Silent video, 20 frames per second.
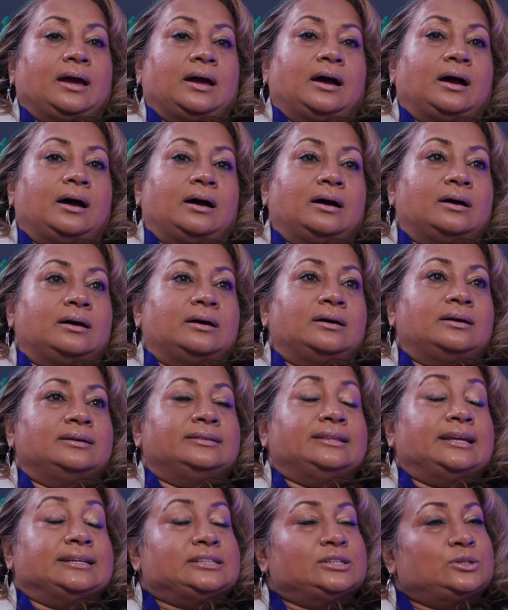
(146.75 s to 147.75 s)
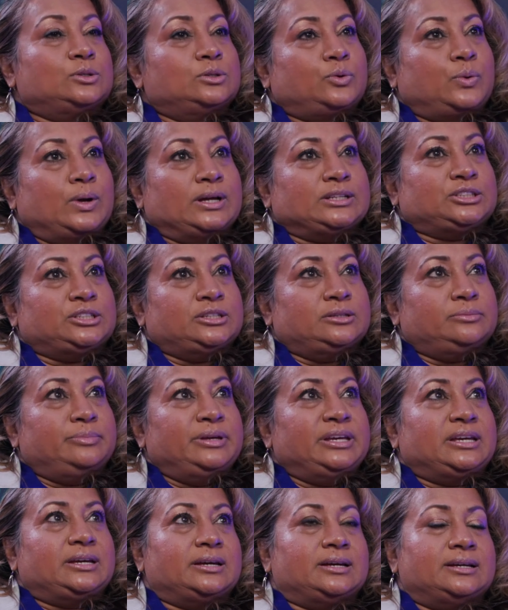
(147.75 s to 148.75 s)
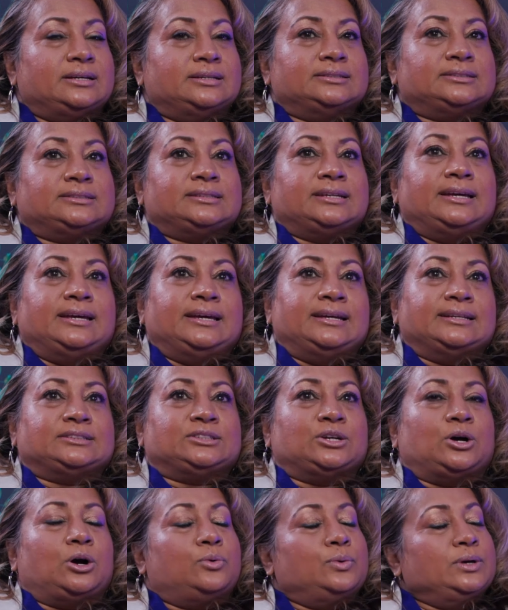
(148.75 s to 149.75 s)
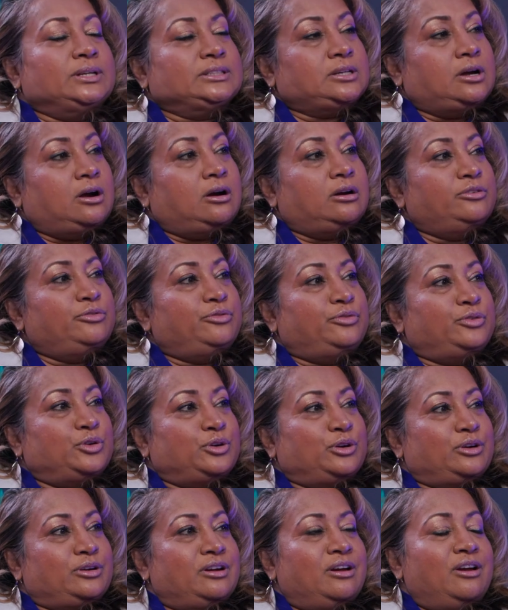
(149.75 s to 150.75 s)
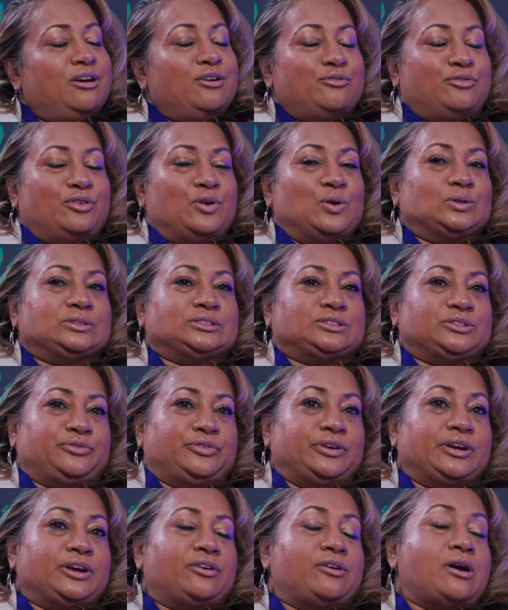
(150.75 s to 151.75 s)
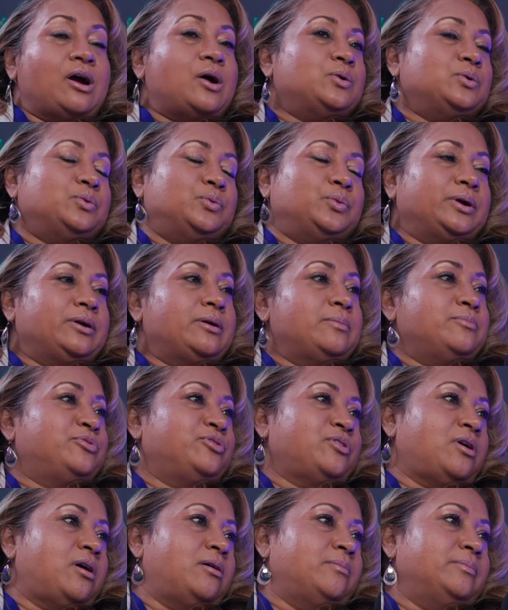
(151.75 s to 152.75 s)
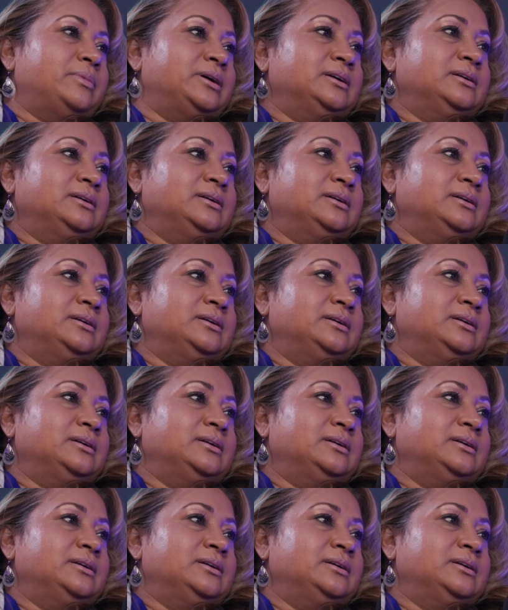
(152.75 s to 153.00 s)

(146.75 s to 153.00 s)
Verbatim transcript: That's a good question, because it's always hard for folks to figure out where I'm from.